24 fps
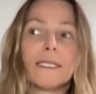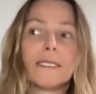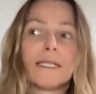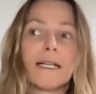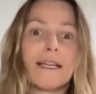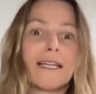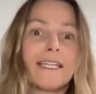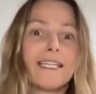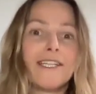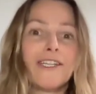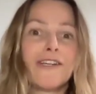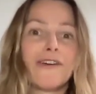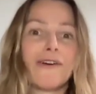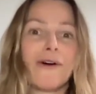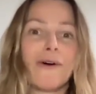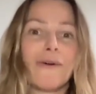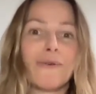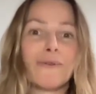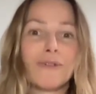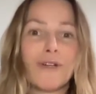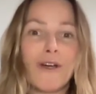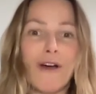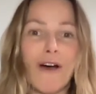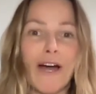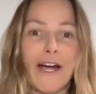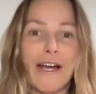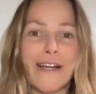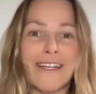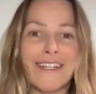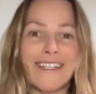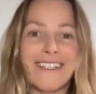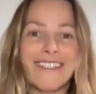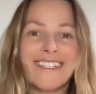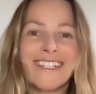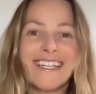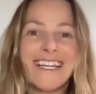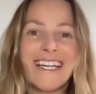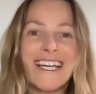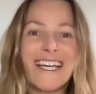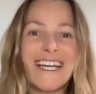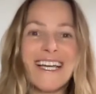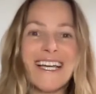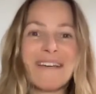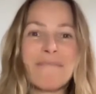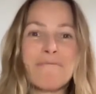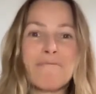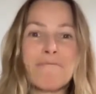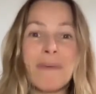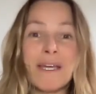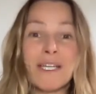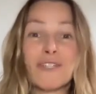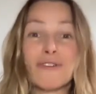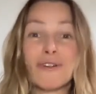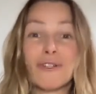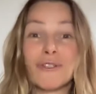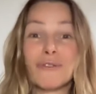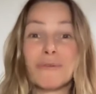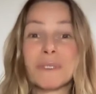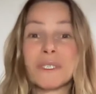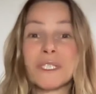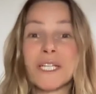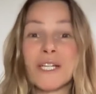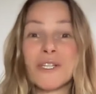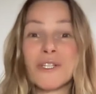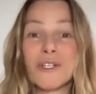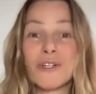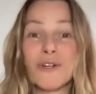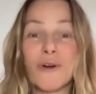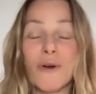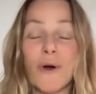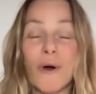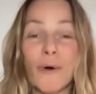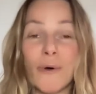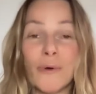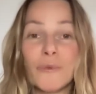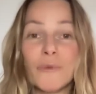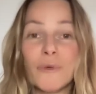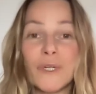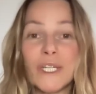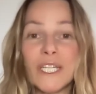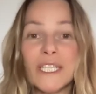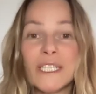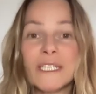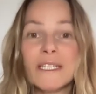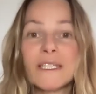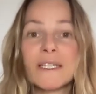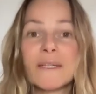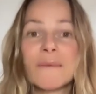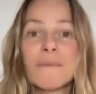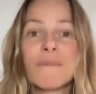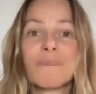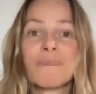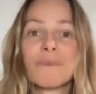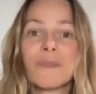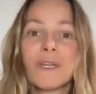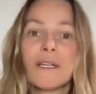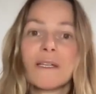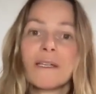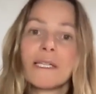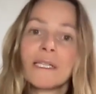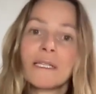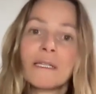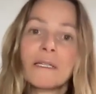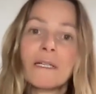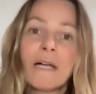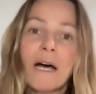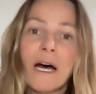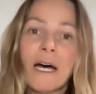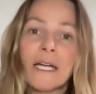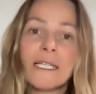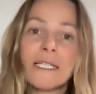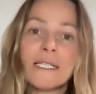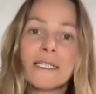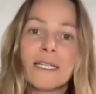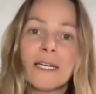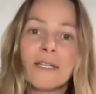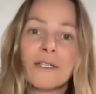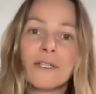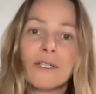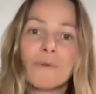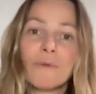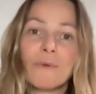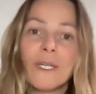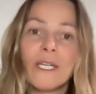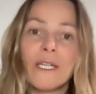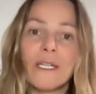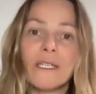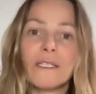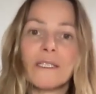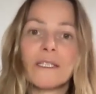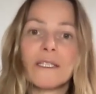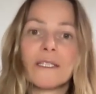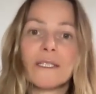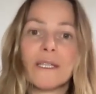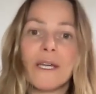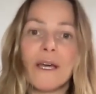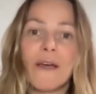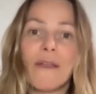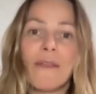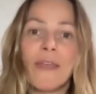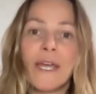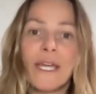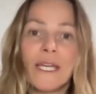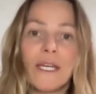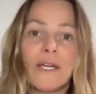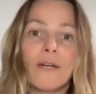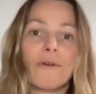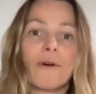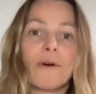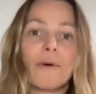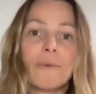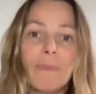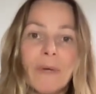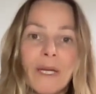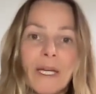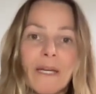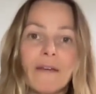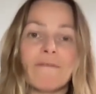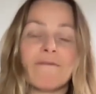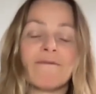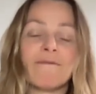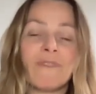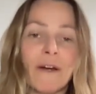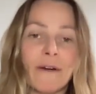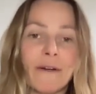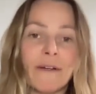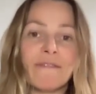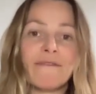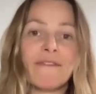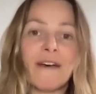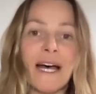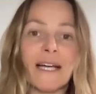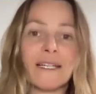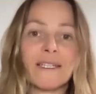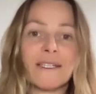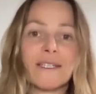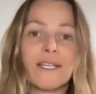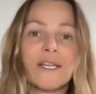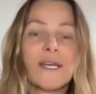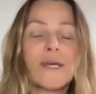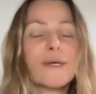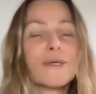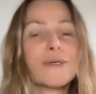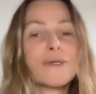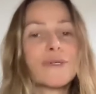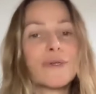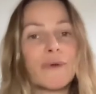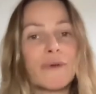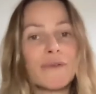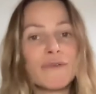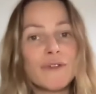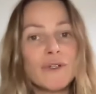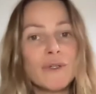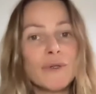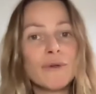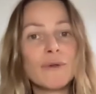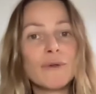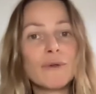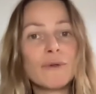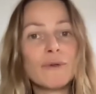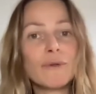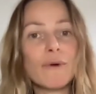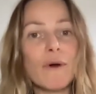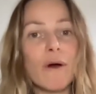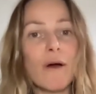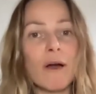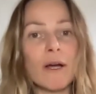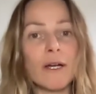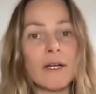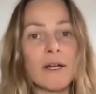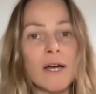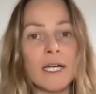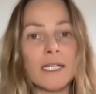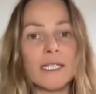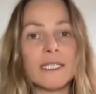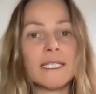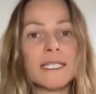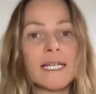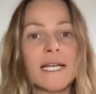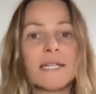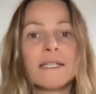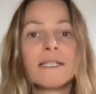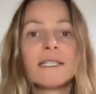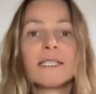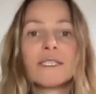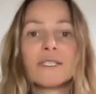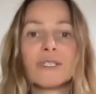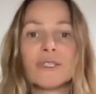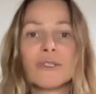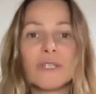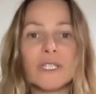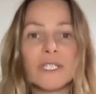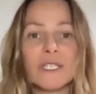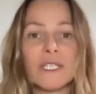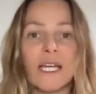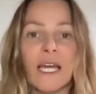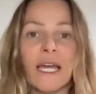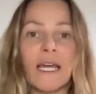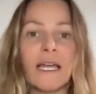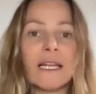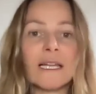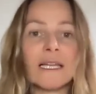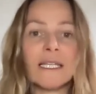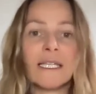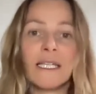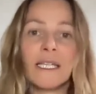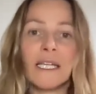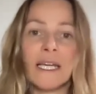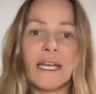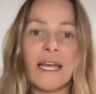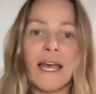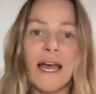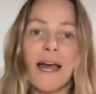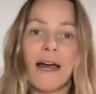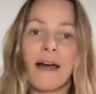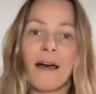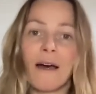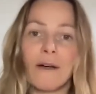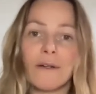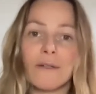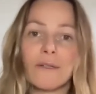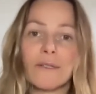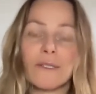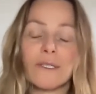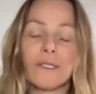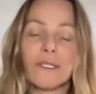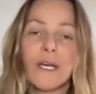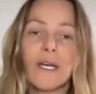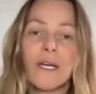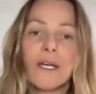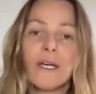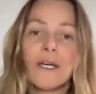clean your own garden, make sure you attend to your own weeds. Little unattended weeds, they can grow big very fast. So if you are not attending to this and cleaning house,